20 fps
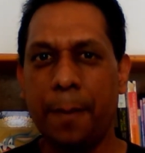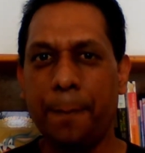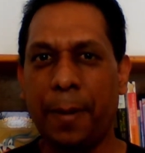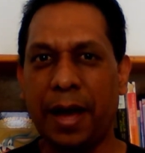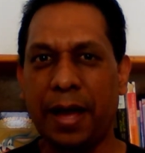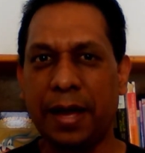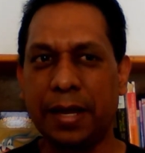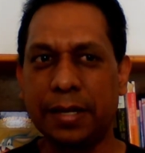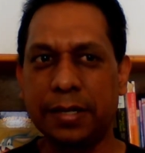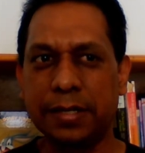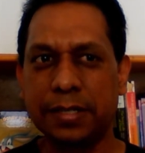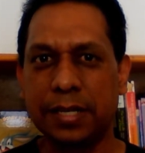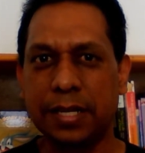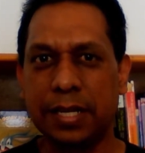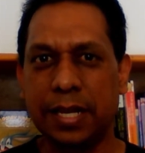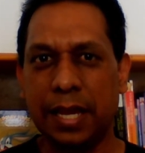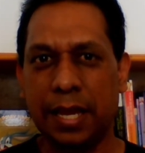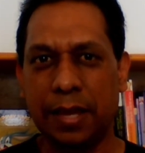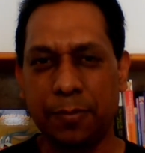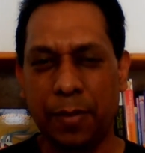But
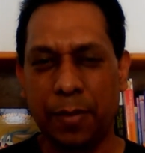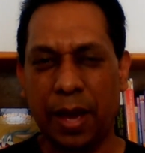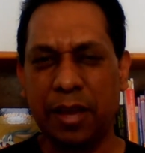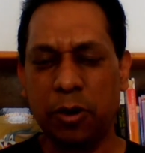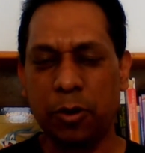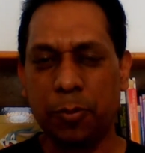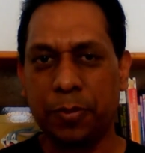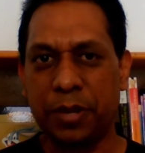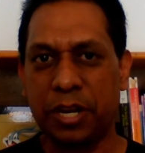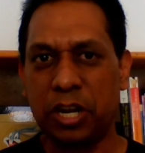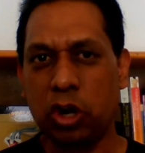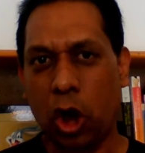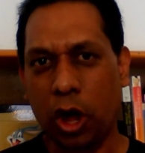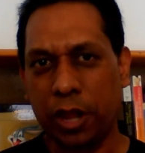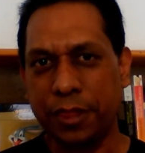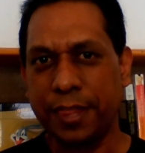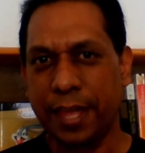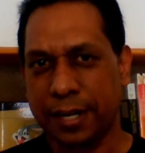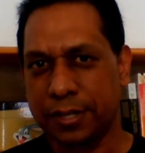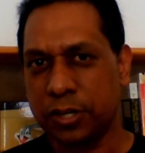in my opinion,
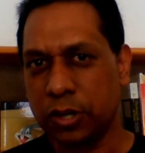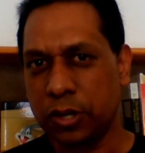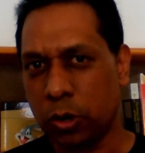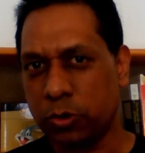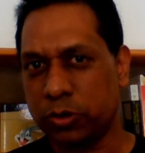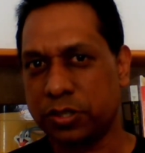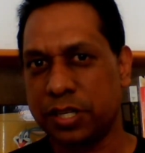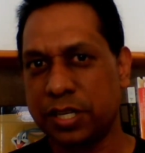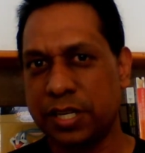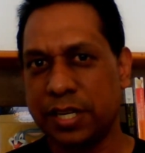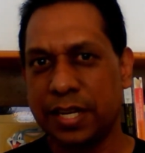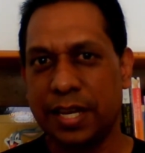on that note,